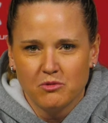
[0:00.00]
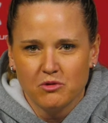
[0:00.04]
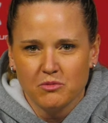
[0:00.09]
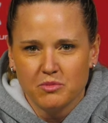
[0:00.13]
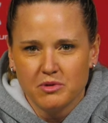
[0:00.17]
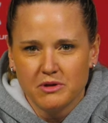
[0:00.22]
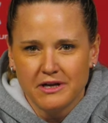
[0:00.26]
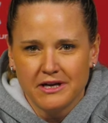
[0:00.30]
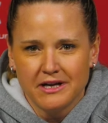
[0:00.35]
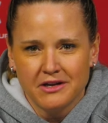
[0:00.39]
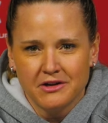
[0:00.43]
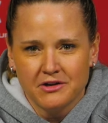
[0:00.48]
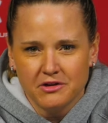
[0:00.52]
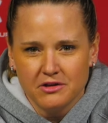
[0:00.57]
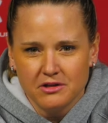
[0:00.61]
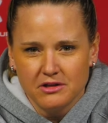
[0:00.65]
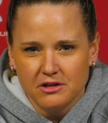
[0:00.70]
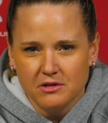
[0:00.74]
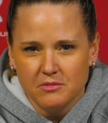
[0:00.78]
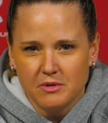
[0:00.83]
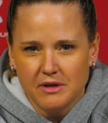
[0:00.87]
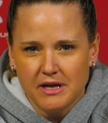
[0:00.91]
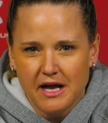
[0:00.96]
We're playing her a
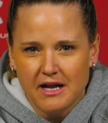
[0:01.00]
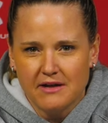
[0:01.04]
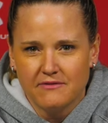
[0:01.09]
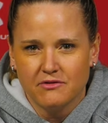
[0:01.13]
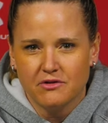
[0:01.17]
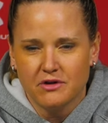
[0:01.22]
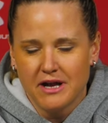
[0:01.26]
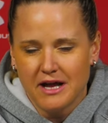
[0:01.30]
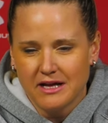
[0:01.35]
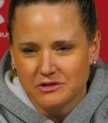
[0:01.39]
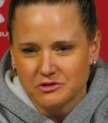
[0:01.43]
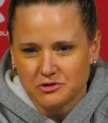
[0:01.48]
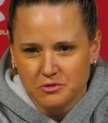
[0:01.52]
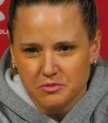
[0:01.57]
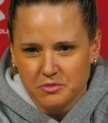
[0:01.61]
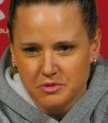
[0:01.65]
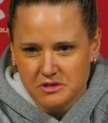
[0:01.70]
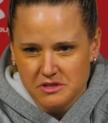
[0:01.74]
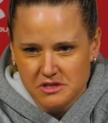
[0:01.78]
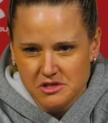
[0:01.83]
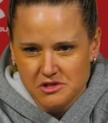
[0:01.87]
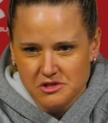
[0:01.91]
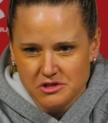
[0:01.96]
little bit out of her natural
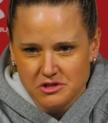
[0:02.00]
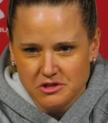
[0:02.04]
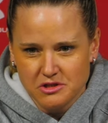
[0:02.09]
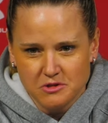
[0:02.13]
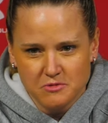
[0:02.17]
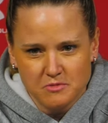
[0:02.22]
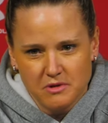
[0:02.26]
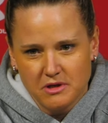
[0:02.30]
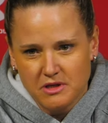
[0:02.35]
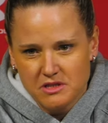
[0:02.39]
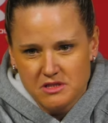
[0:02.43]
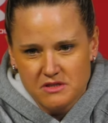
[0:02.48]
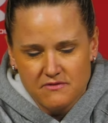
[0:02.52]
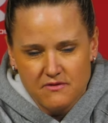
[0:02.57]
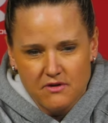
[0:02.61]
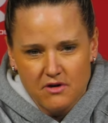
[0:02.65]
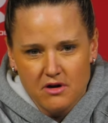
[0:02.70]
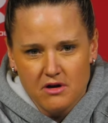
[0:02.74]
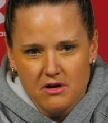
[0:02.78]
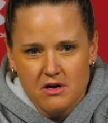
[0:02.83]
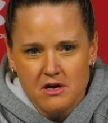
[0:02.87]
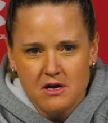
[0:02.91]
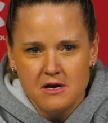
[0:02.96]
position just because of
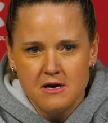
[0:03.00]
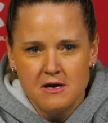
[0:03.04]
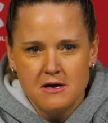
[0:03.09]
our